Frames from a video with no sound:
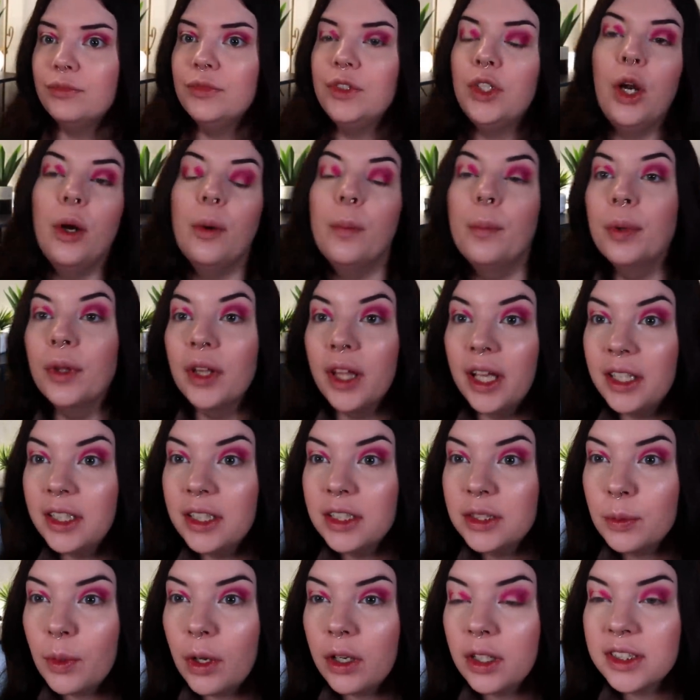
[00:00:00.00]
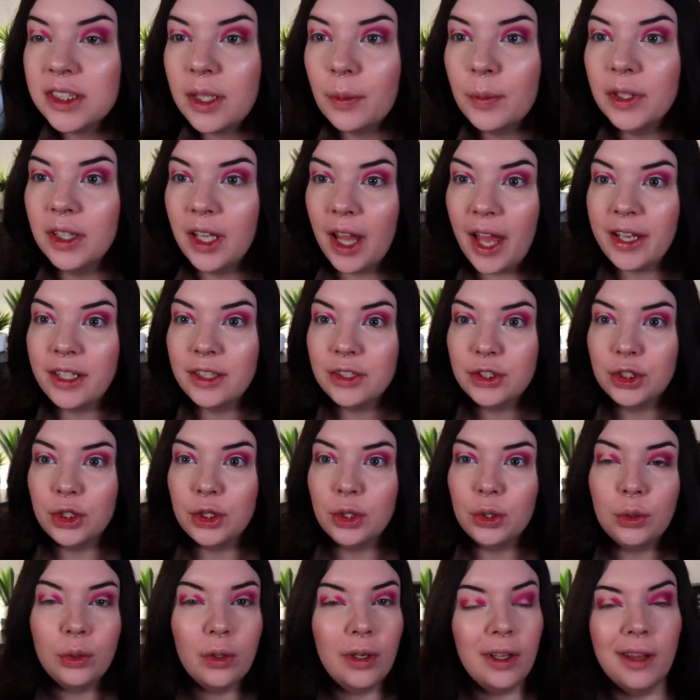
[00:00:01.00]
you know, blend as well as I would like
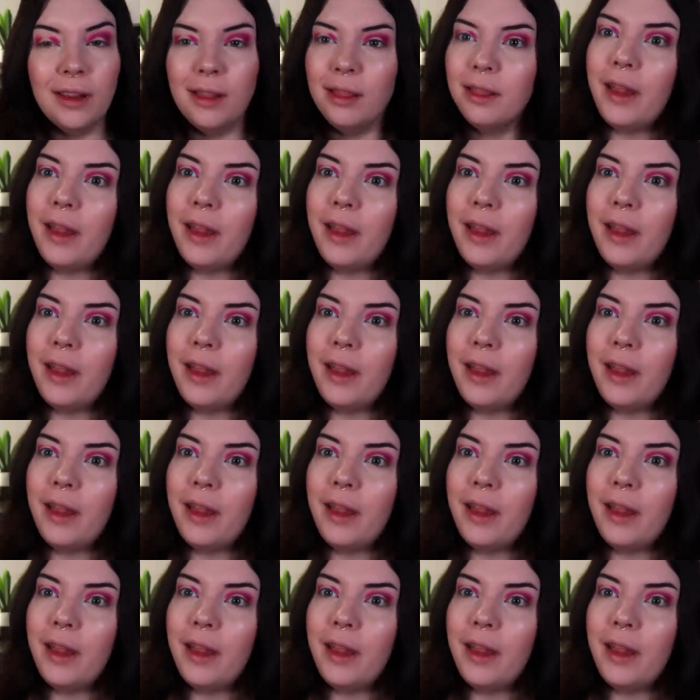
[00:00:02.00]
to.